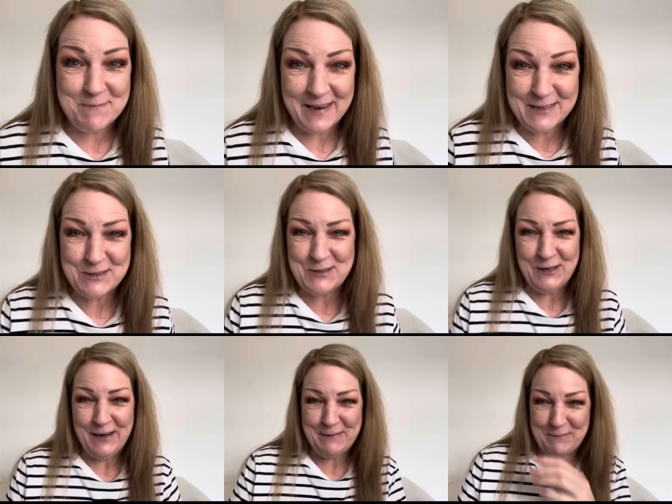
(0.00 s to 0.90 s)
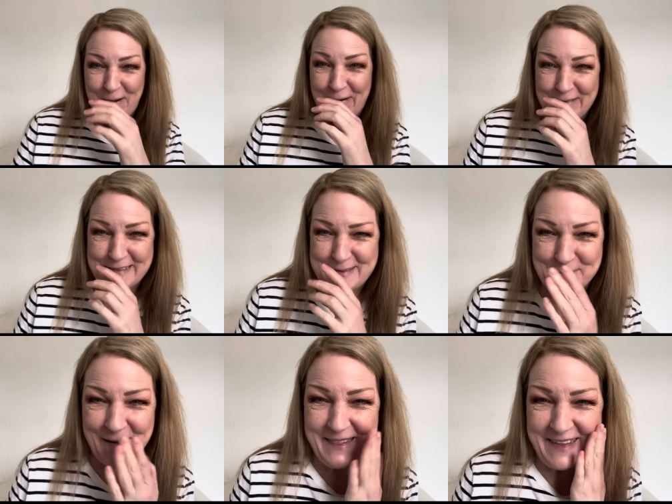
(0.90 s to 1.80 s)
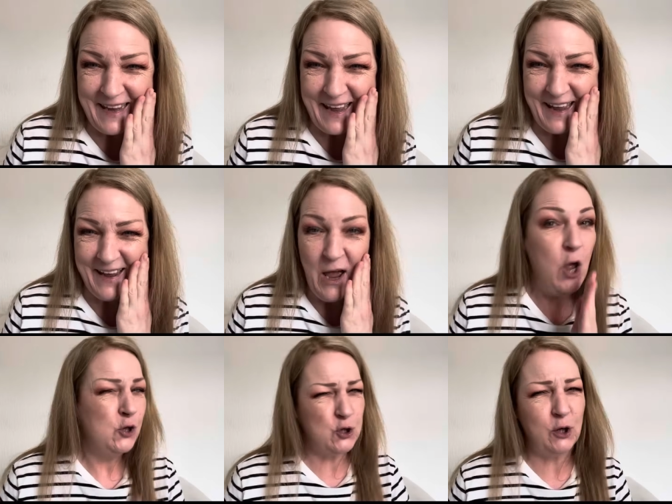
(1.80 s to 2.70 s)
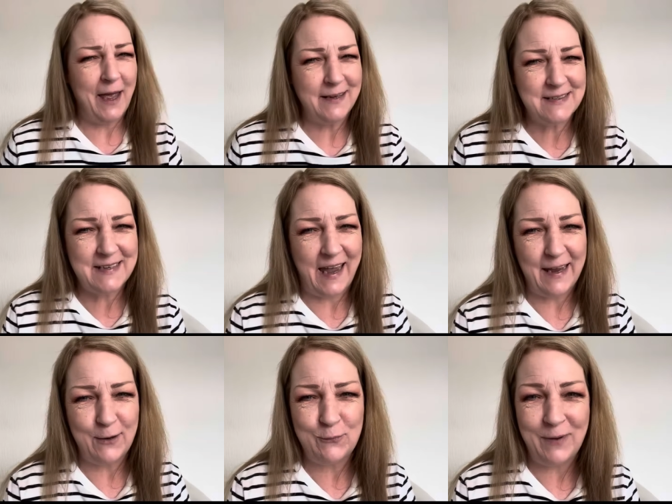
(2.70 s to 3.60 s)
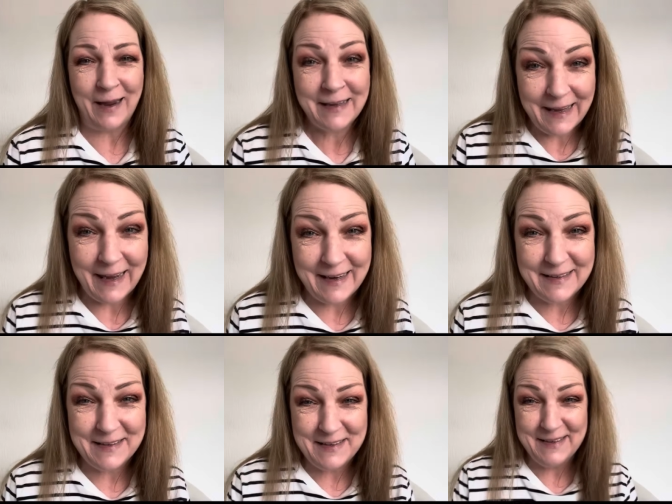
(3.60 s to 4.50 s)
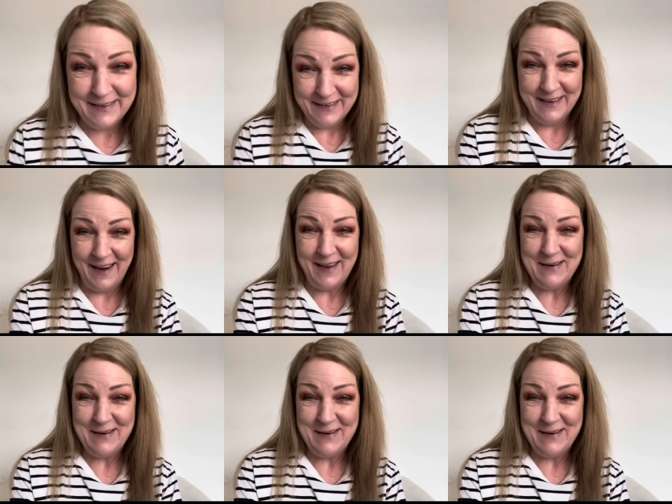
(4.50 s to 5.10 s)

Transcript: mystery box with you. So let's get cracking.